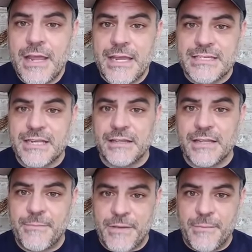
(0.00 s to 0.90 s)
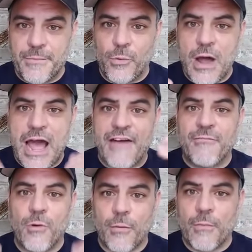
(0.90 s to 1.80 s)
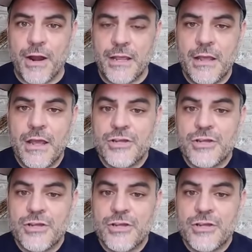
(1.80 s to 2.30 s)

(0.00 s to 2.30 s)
instantly people will have more money.